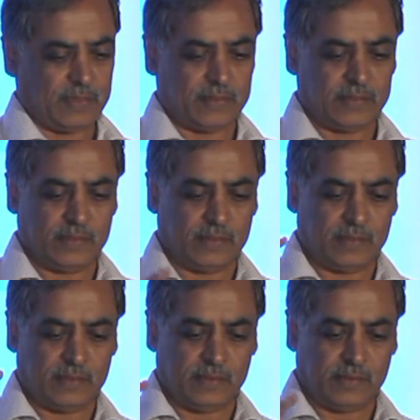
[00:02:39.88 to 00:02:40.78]
zip,
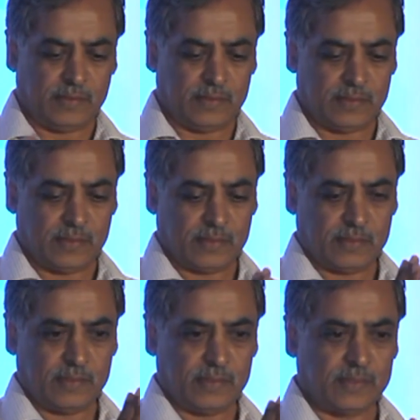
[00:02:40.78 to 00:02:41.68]
zip,
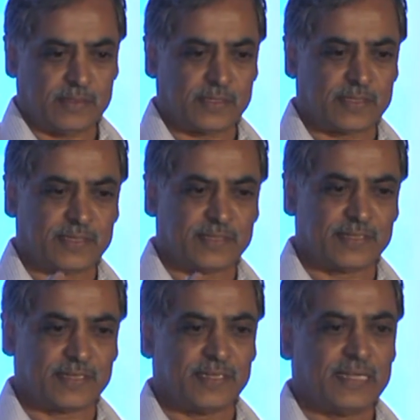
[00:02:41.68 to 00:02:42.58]
zip,
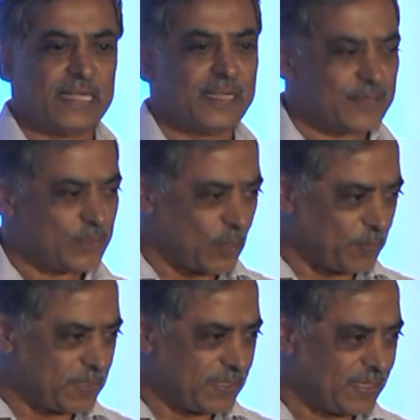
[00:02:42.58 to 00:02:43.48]

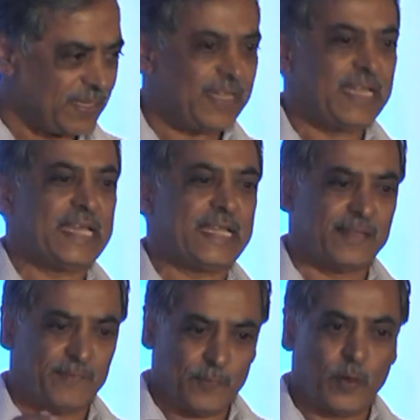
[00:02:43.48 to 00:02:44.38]
stops.
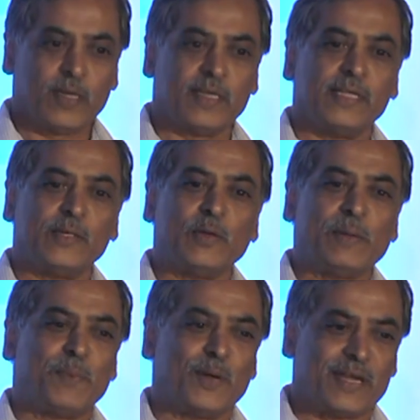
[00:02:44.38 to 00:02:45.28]
What are the two
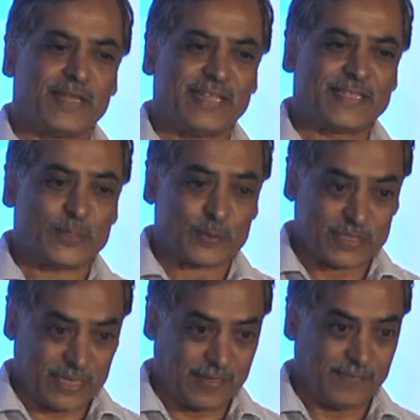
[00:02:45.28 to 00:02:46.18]
important things you
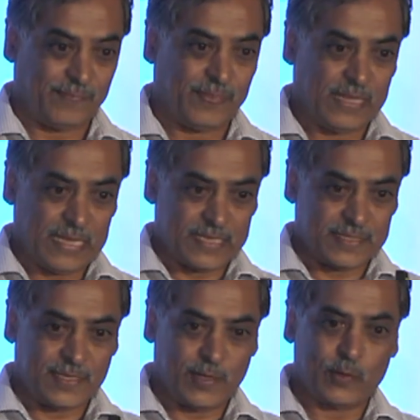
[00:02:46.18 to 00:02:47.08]
see?
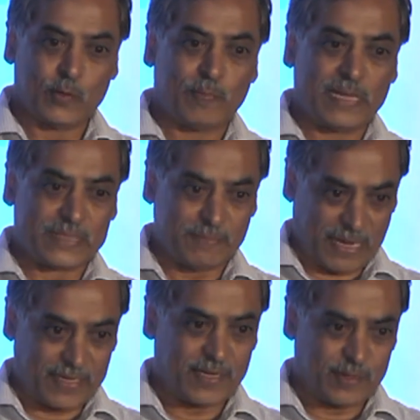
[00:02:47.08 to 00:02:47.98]
0 to plus
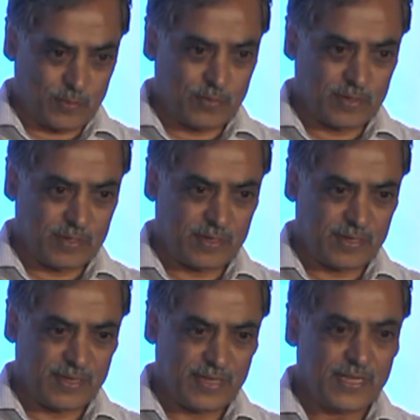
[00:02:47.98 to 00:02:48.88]
magnitude
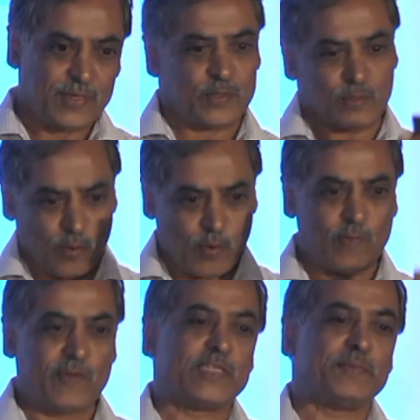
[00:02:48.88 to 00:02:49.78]
should
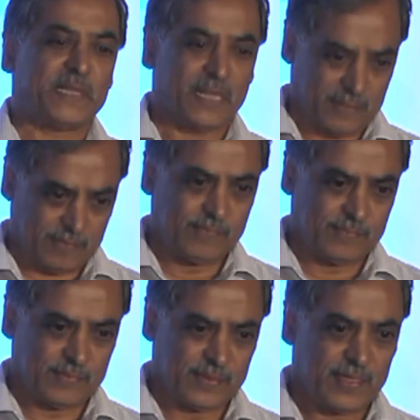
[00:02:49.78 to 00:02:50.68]
always be there.
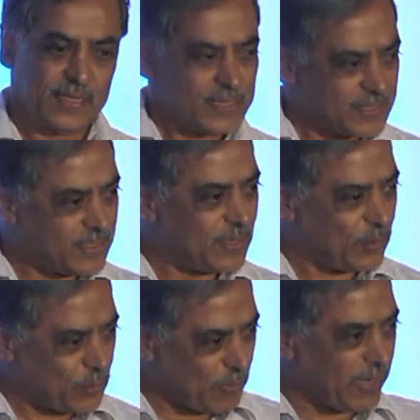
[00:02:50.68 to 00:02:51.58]
0
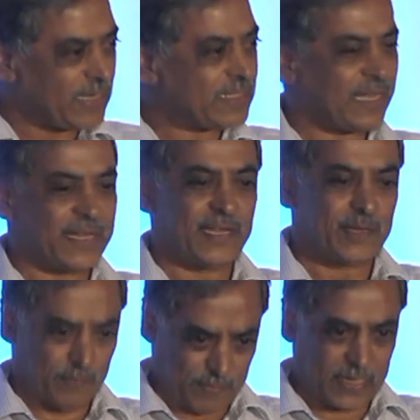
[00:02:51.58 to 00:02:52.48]
to minus
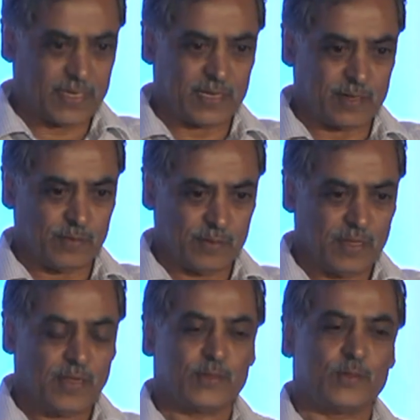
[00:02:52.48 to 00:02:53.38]
magnitude
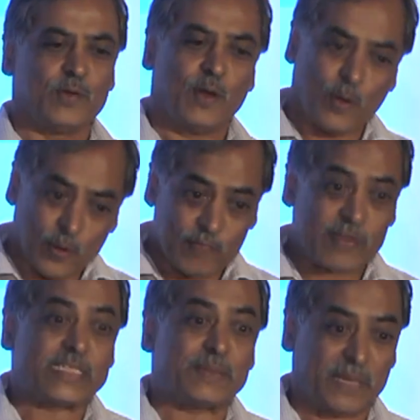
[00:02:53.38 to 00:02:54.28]
should
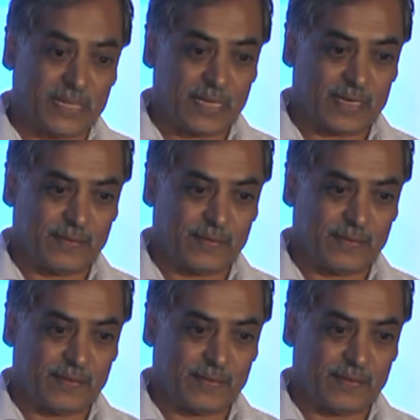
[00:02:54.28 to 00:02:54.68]
always be there